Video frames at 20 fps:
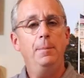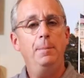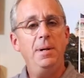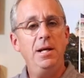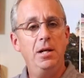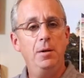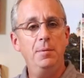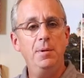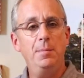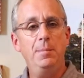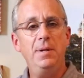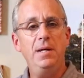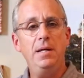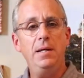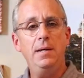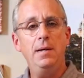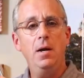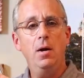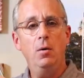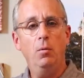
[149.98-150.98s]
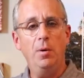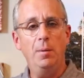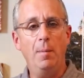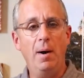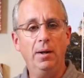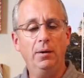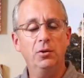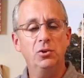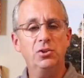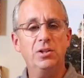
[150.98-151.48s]
PWB,
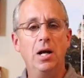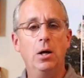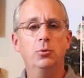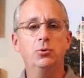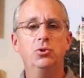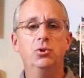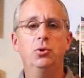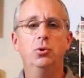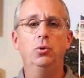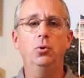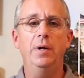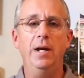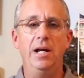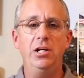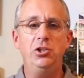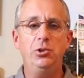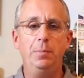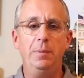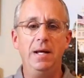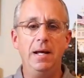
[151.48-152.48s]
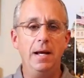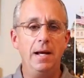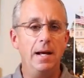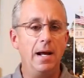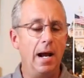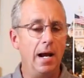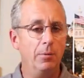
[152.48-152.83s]
Remodelers Council, HBA,